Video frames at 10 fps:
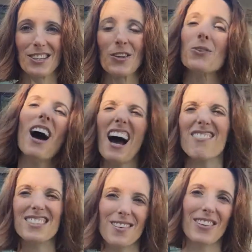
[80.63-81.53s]
so you
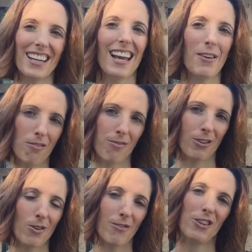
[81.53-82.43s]
have something to get you
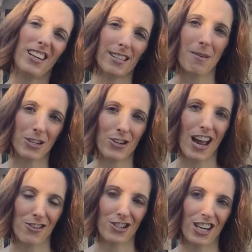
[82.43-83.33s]
through if you need some
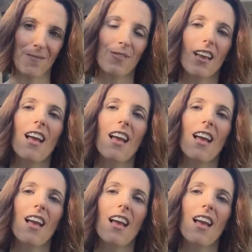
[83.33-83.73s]
extra energy.